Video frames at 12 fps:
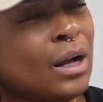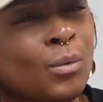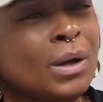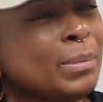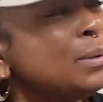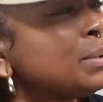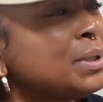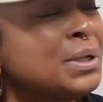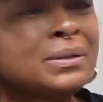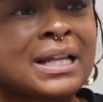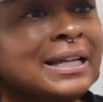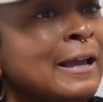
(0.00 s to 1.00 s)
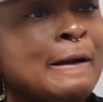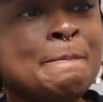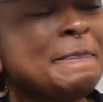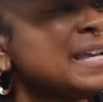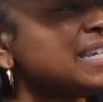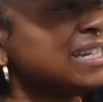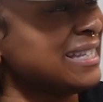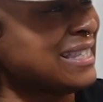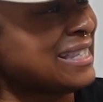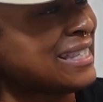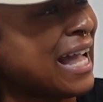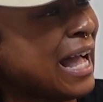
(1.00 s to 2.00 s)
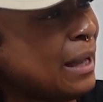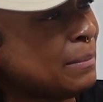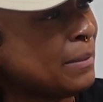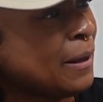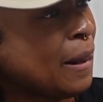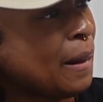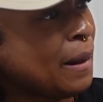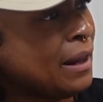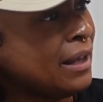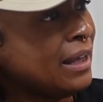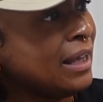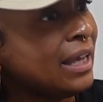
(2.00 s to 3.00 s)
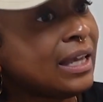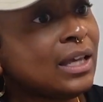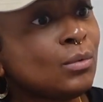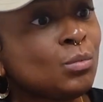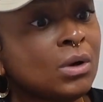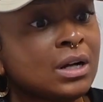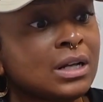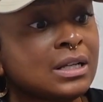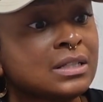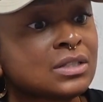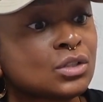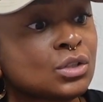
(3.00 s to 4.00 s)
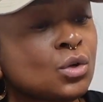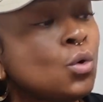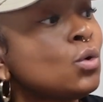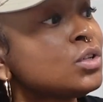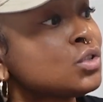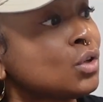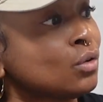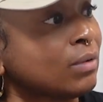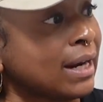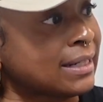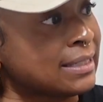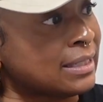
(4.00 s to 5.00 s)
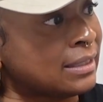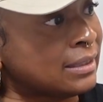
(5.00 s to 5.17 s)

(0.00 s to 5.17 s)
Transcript: I want people to know. Like, it didn't stop. It was course corrected.